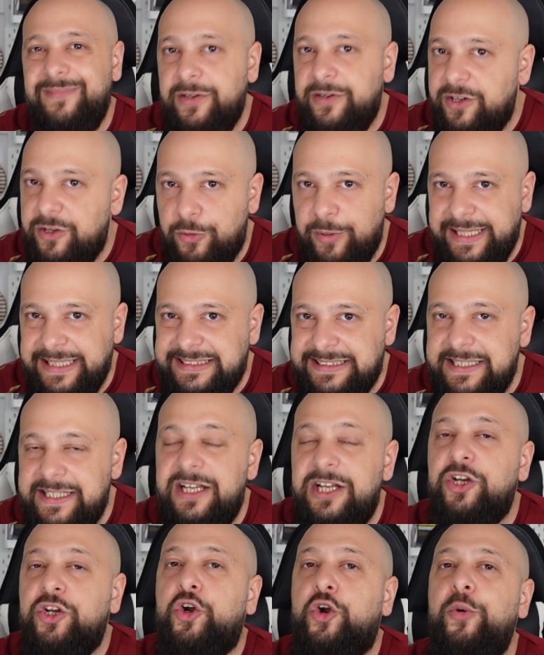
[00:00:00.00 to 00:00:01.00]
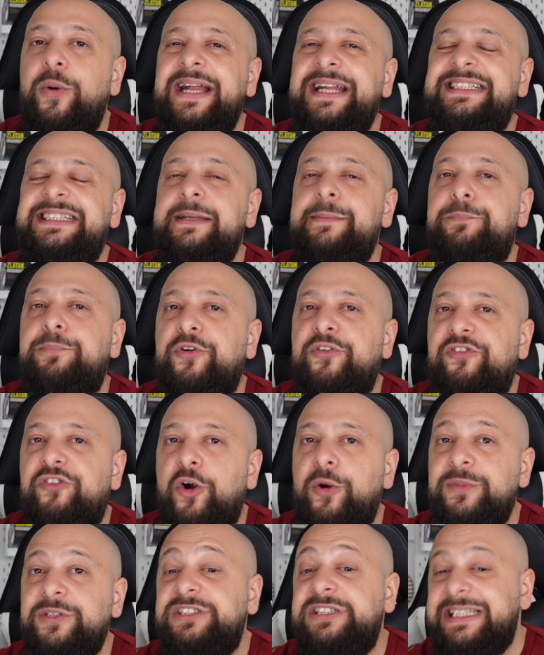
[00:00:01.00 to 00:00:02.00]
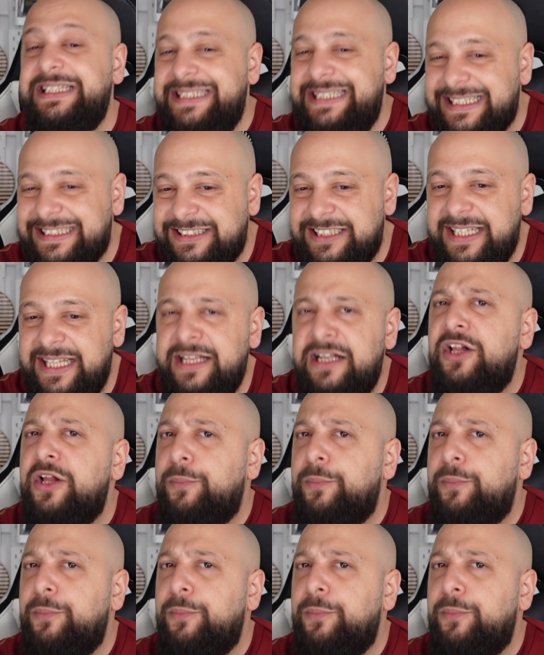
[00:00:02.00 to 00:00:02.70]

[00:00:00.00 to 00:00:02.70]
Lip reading: Crazy performance yesterday,